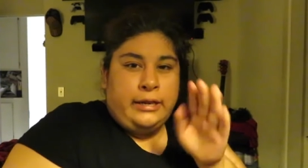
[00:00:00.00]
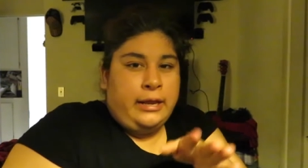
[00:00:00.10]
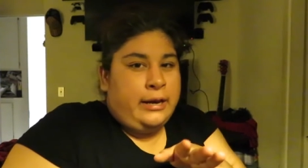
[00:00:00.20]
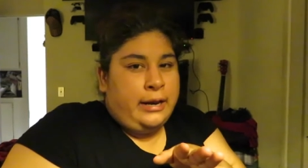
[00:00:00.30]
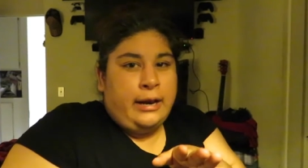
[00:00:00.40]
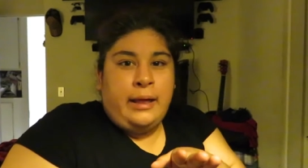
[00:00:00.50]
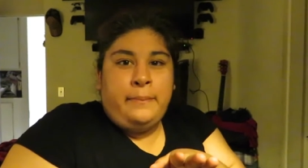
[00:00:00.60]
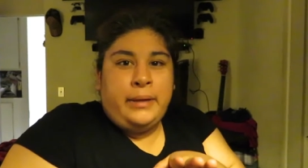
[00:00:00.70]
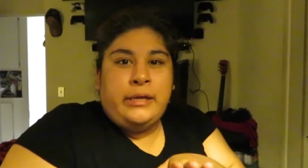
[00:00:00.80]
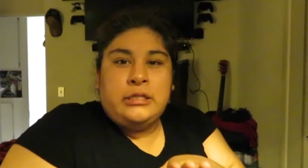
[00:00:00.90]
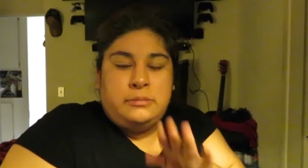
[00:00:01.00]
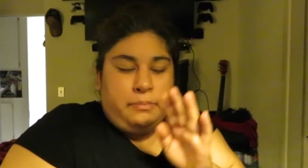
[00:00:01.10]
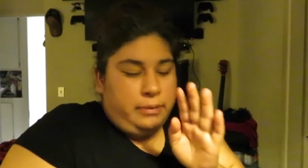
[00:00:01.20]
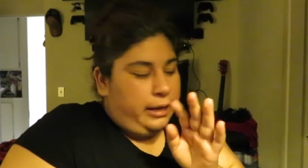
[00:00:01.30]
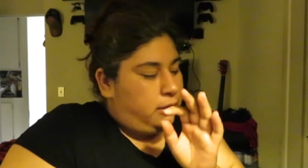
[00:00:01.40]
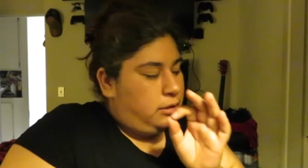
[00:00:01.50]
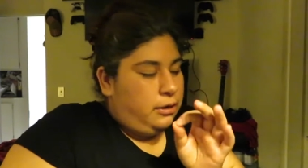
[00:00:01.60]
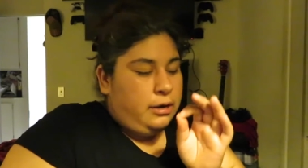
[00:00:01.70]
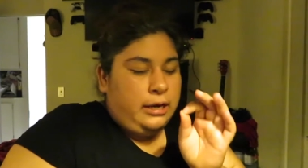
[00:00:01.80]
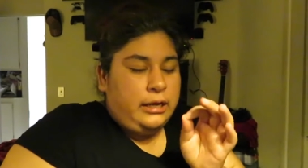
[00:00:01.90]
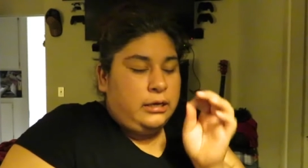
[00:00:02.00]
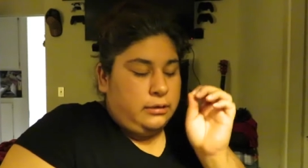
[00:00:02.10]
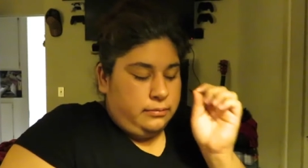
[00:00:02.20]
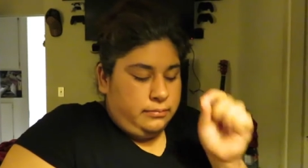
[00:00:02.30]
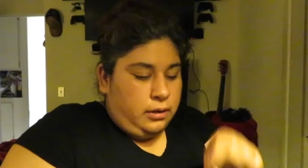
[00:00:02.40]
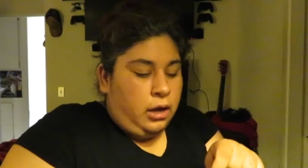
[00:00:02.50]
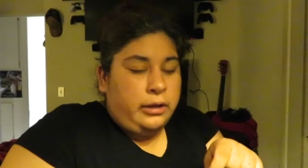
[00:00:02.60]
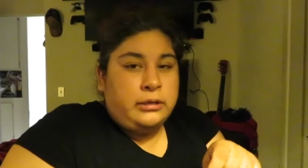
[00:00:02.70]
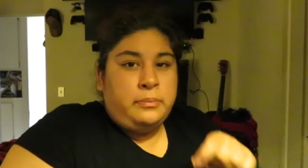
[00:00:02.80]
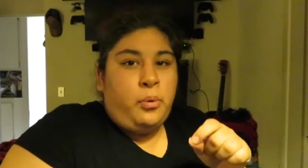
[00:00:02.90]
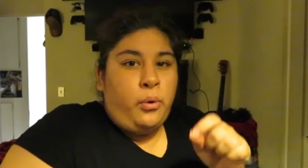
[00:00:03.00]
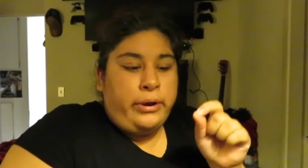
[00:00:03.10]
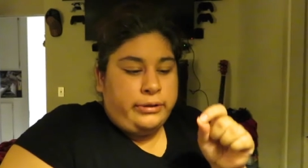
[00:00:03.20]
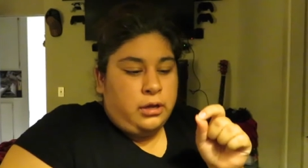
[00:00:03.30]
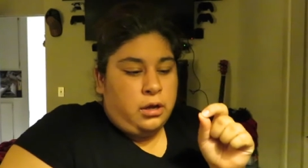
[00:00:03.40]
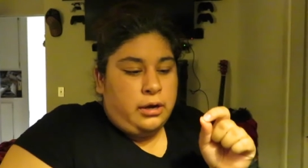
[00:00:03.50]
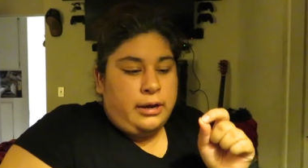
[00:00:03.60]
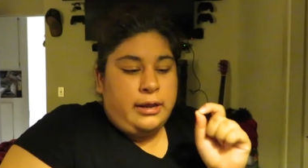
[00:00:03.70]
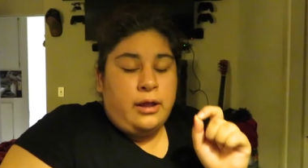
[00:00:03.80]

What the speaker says: I'm being like literally on point dot.